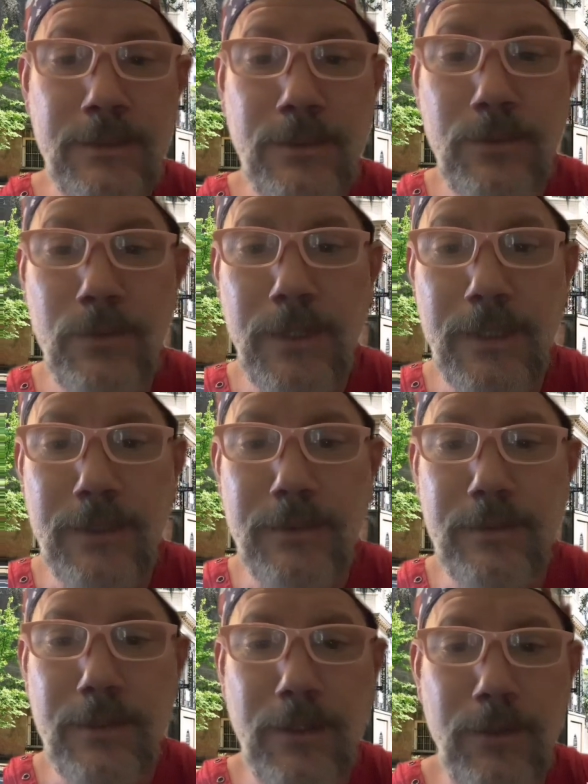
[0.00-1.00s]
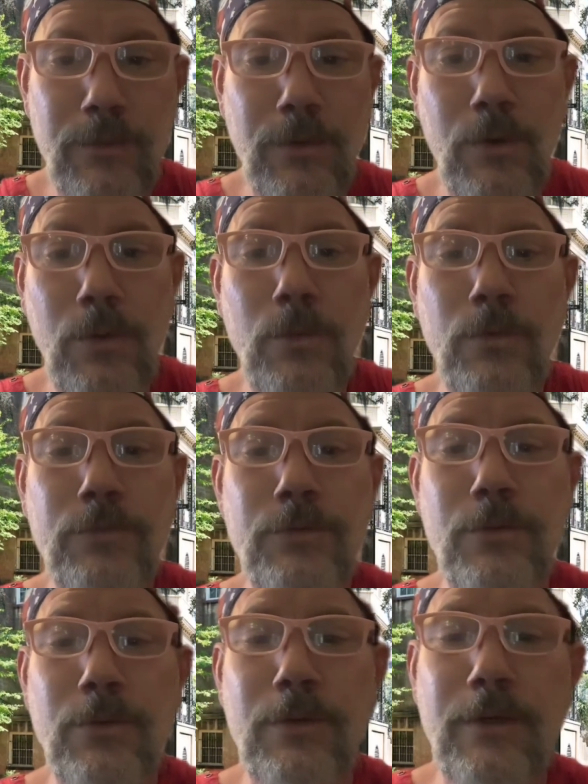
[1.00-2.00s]
We can tell the whole
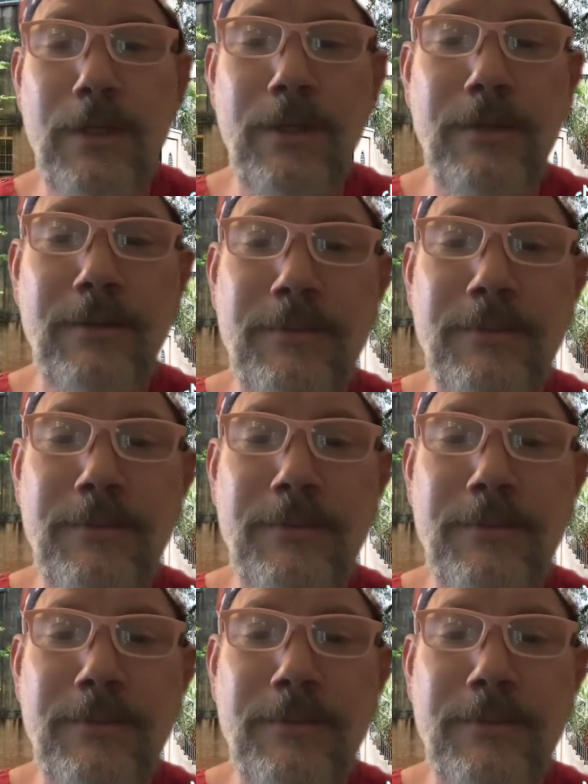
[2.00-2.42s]
story.